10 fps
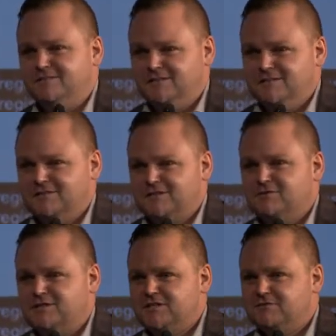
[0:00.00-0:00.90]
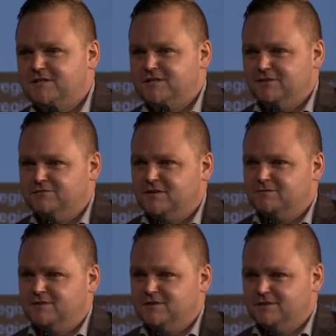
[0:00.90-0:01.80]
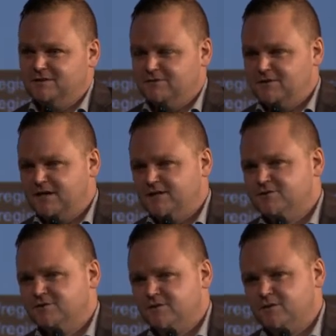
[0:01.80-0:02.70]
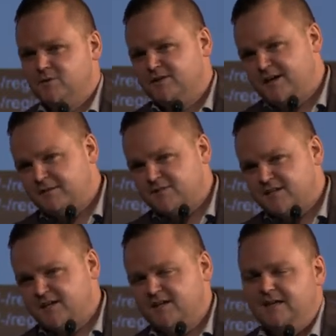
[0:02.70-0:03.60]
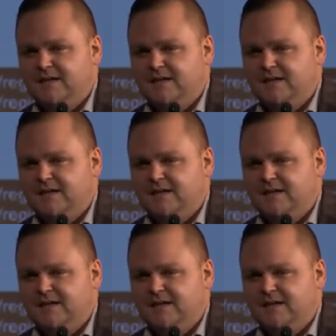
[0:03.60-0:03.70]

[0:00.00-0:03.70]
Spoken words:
the criteria of substances of very high concern with ChemSec,